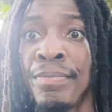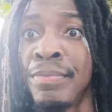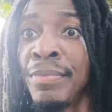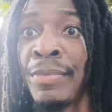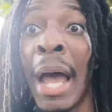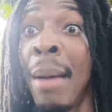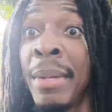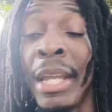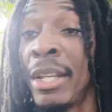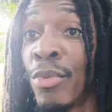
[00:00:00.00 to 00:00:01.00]

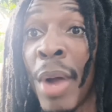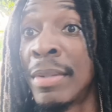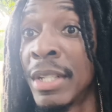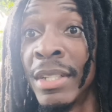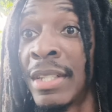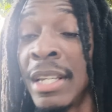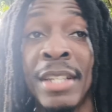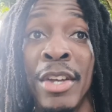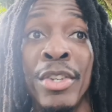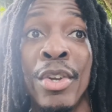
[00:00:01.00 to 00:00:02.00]
Dominated Robson
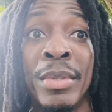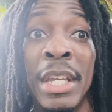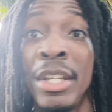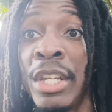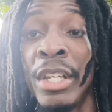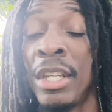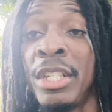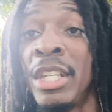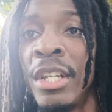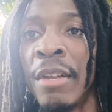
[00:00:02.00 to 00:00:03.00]
Conceicao, you know, saying he
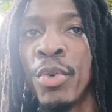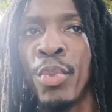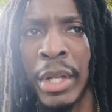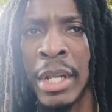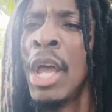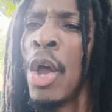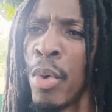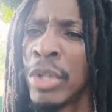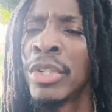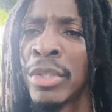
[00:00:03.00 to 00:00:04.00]
did, enough to win.
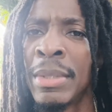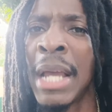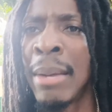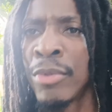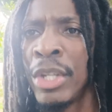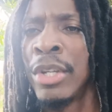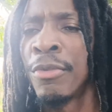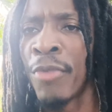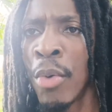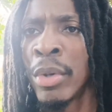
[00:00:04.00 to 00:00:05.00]
Was there some times where he could
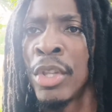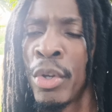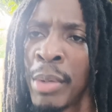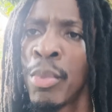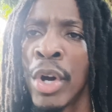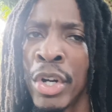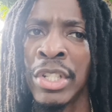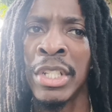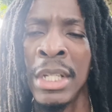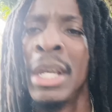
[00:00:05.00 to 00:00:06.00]
have fought with a little bit more
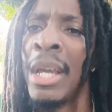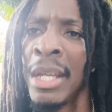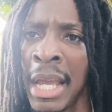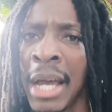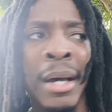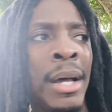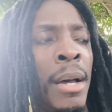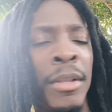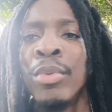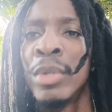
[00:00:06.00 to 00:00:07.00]
urgency? Yeah.
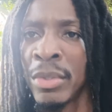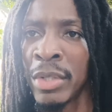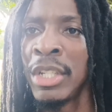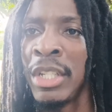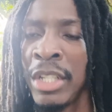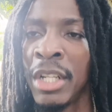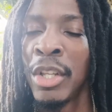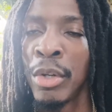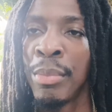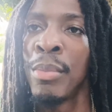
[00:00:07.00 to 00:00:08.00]
There was could he did a
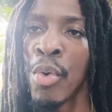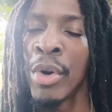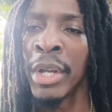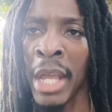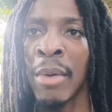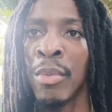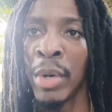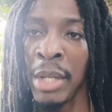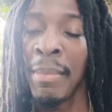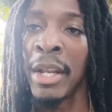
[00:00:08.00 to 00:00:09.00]
little bit more? Yeah.
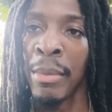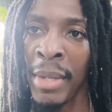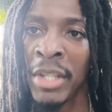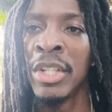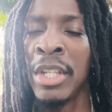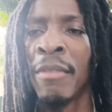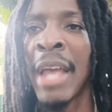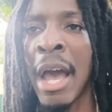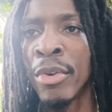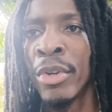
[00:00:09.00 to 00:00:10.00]
When he made a miss, could he have
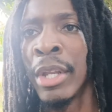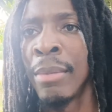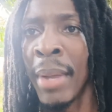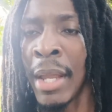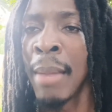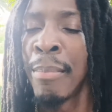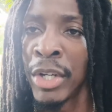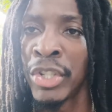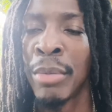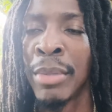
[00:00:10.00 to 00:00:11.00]
countered and and
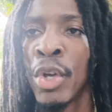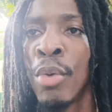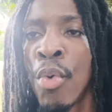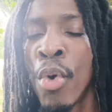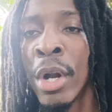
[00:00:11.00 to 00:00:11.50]
punished him a little more